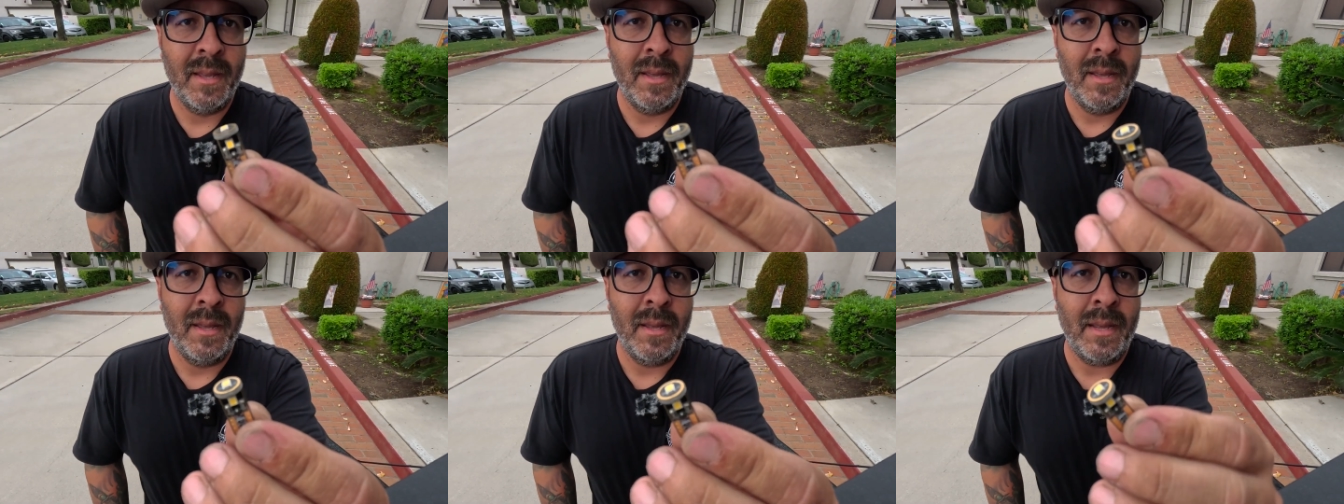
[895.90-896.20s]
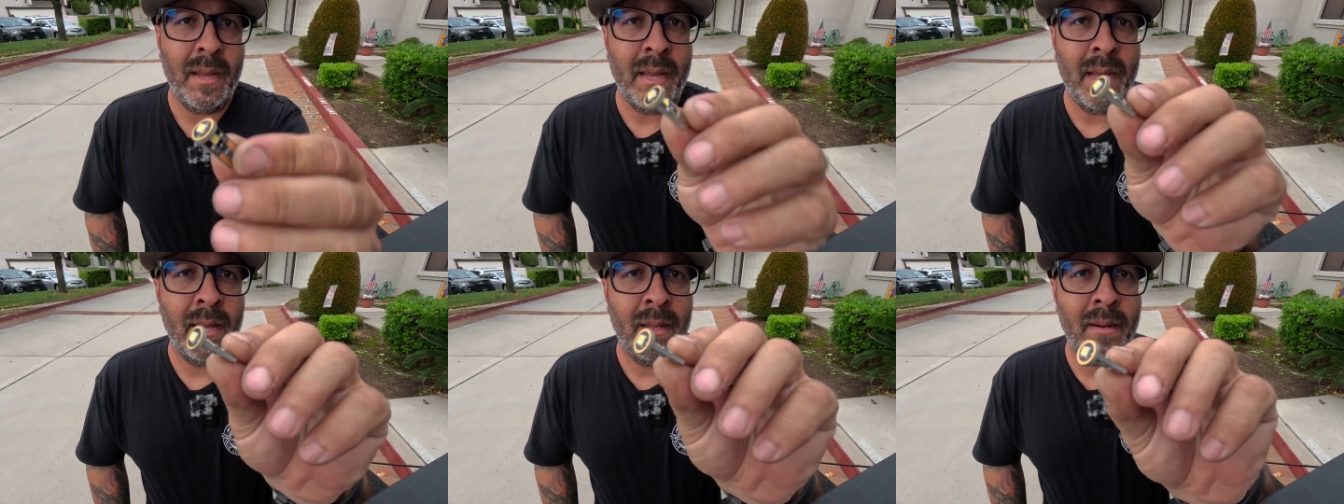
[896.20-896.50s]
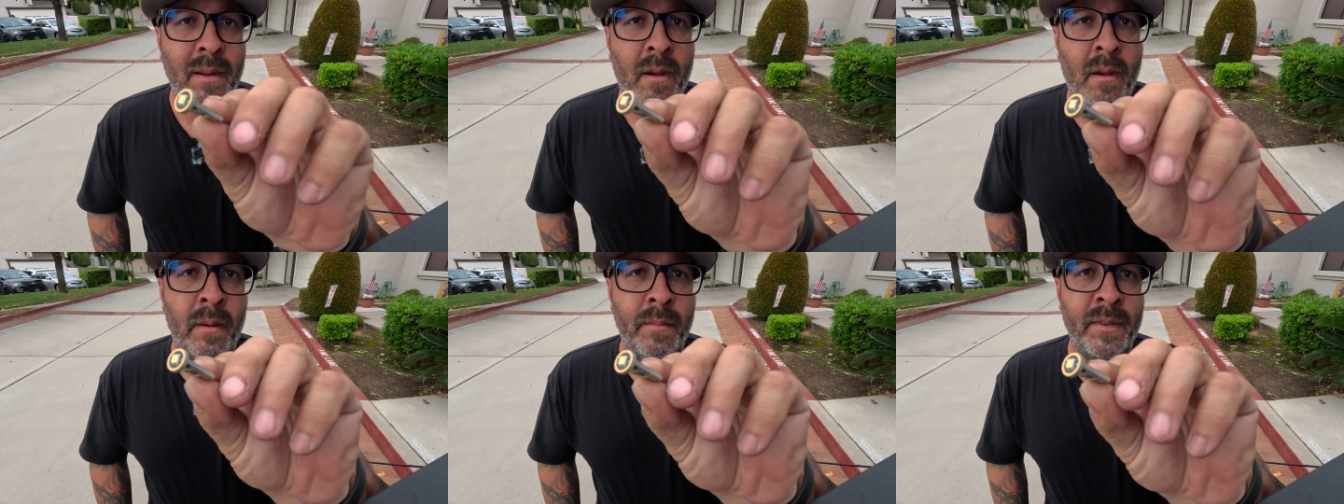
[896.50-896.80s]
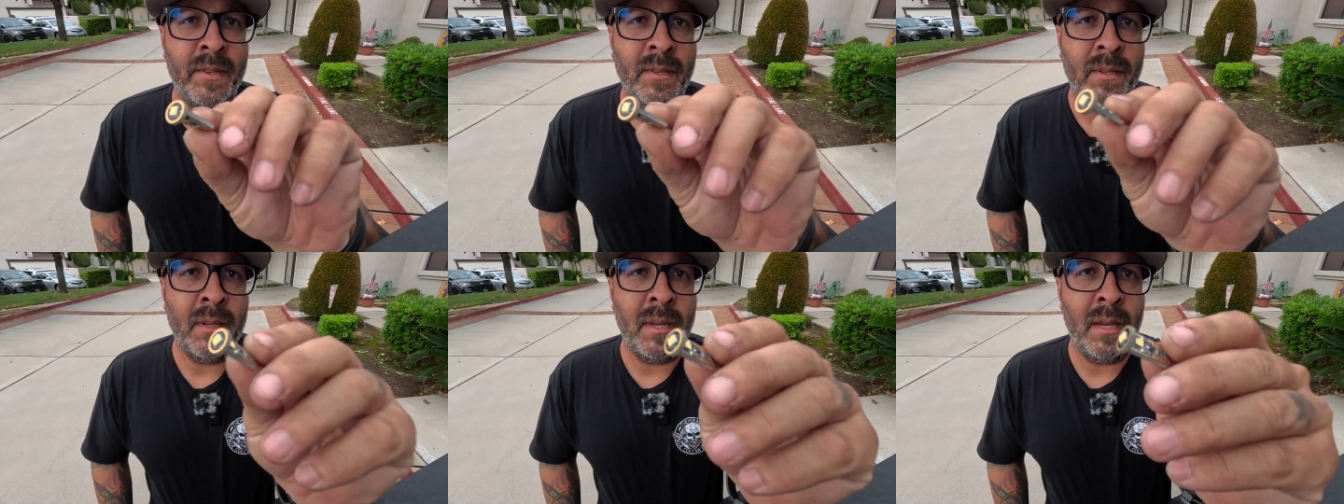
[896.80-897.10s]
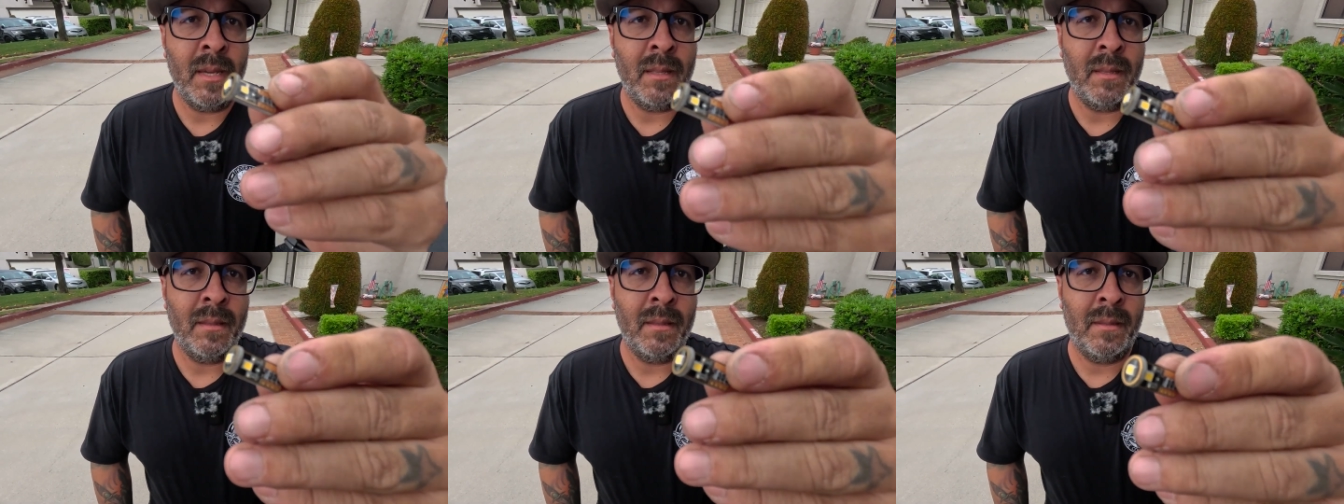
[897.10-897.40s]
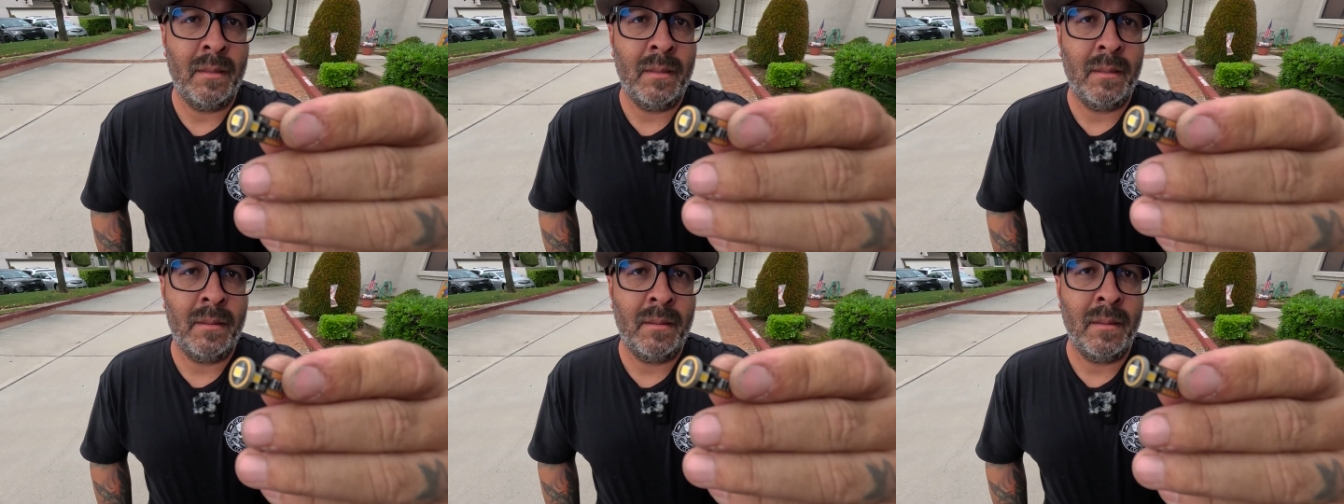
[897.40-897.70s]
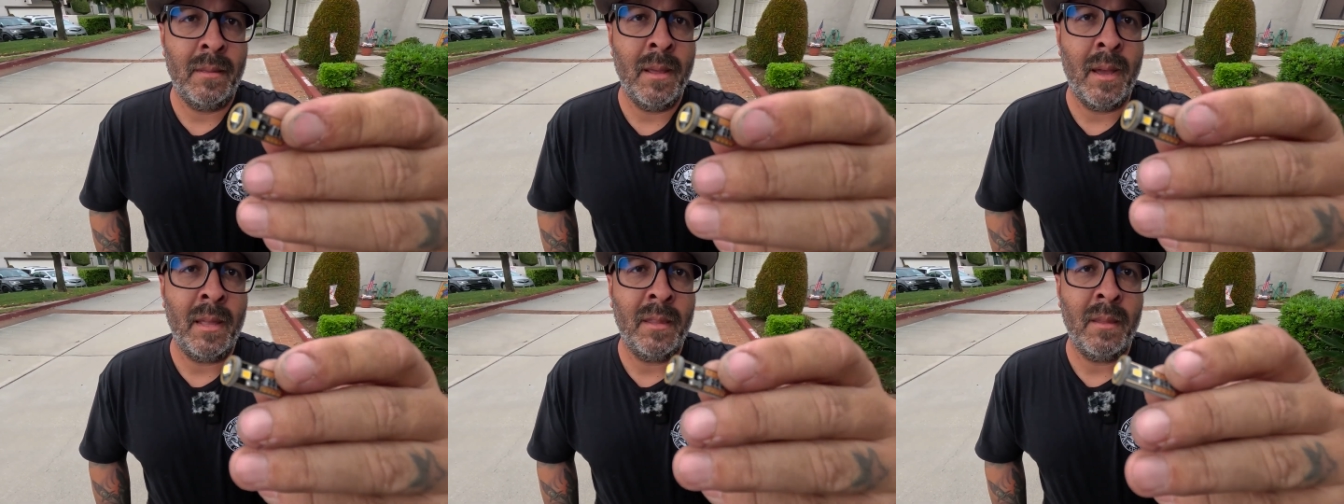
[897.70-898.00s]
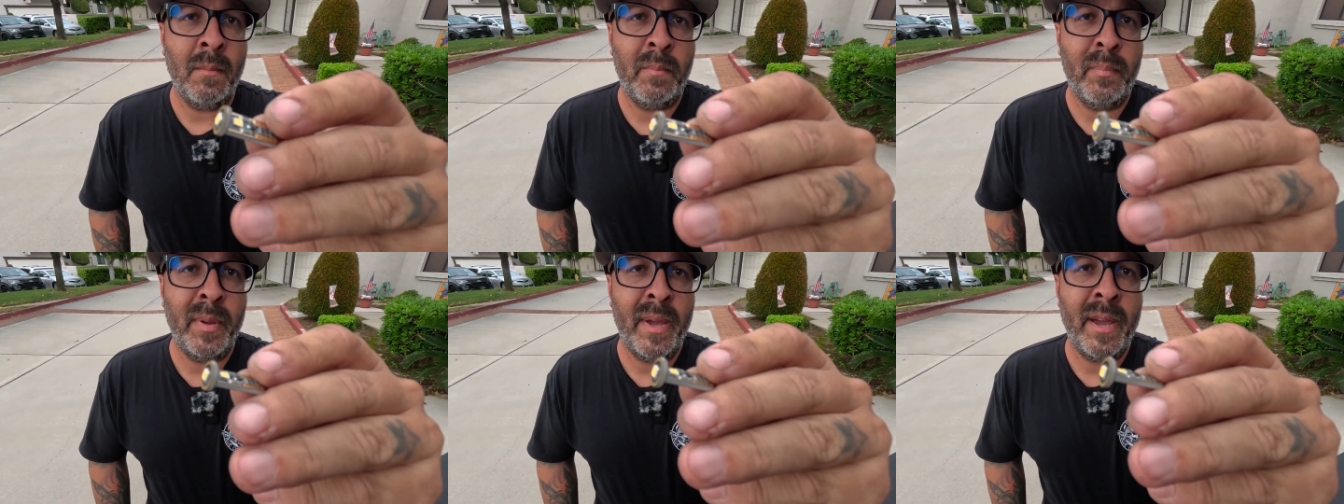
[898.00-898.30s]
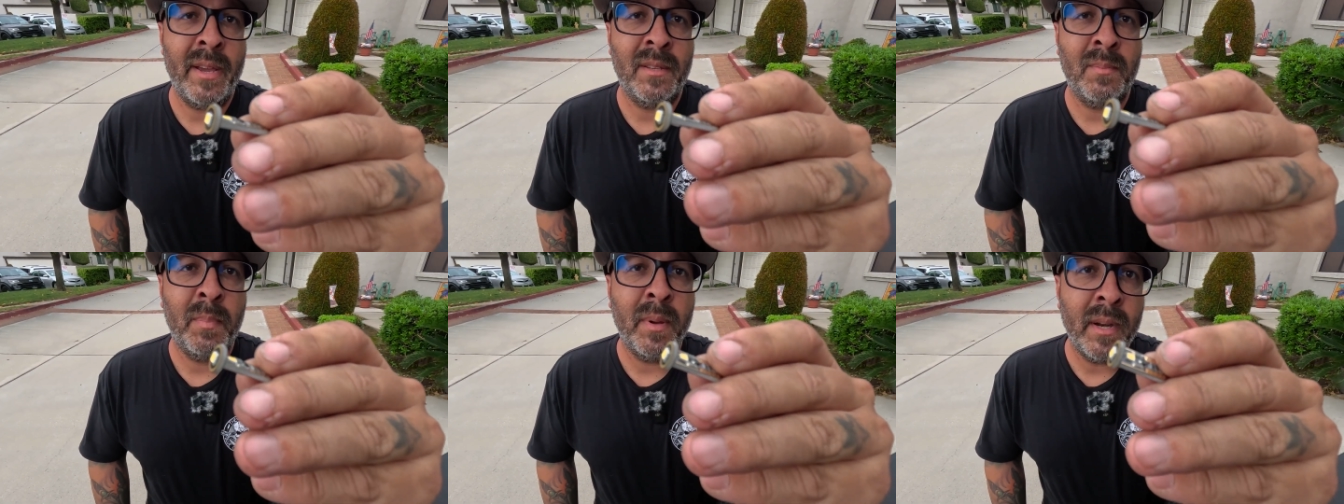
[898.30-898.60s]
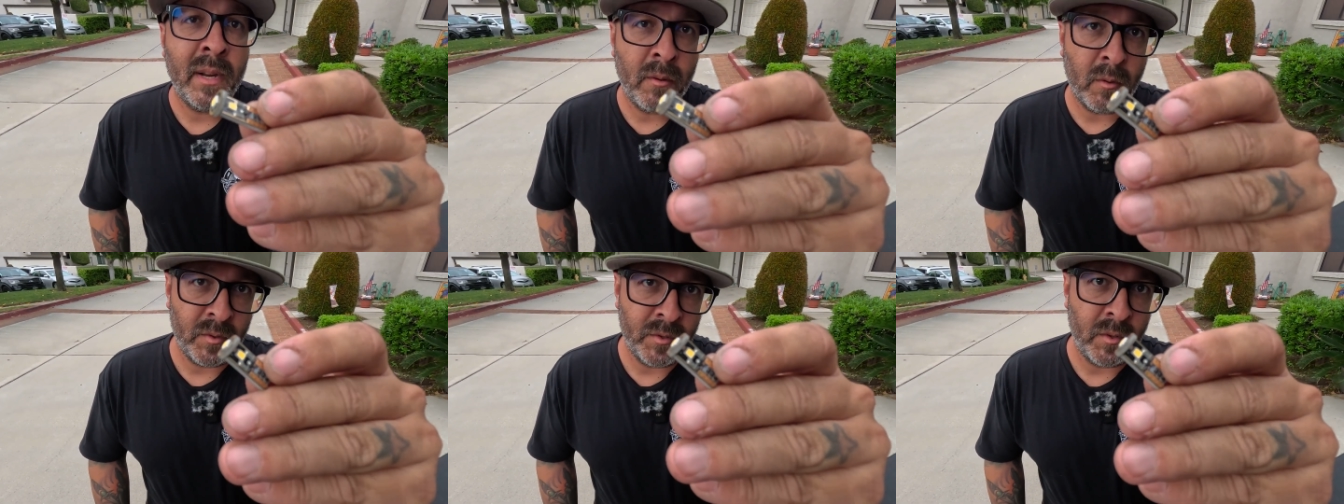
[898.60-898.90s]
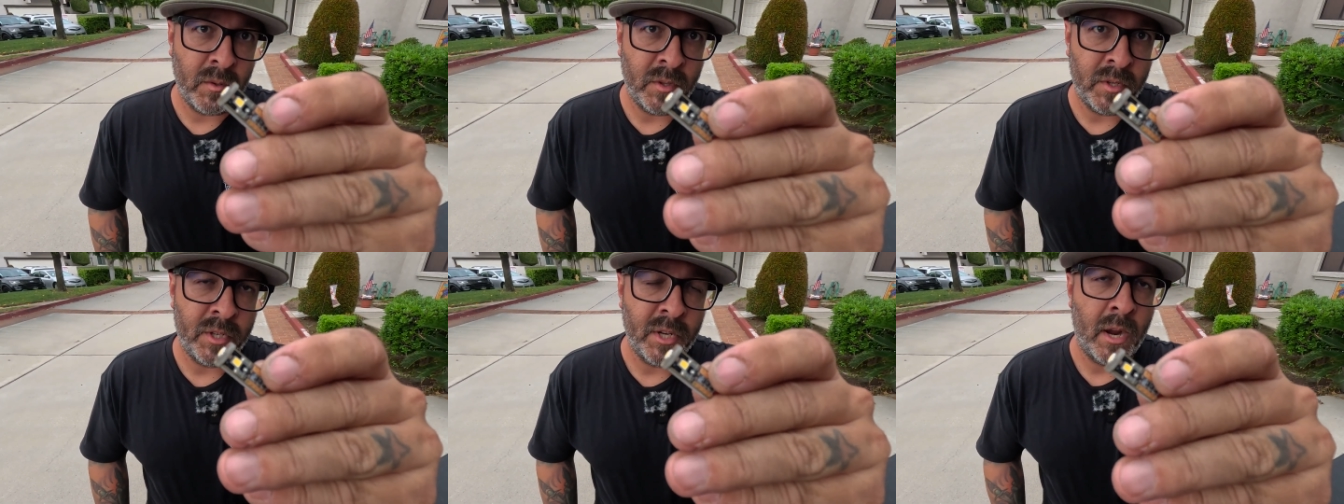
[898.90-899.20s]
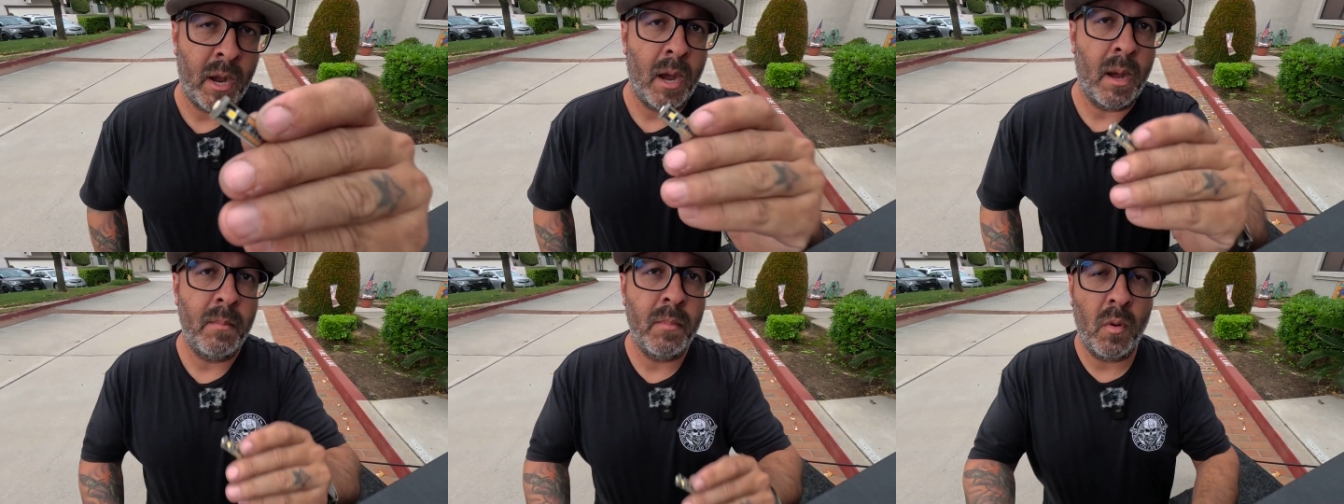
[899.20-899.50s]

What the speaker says: And obviously not the best, but it will do the job.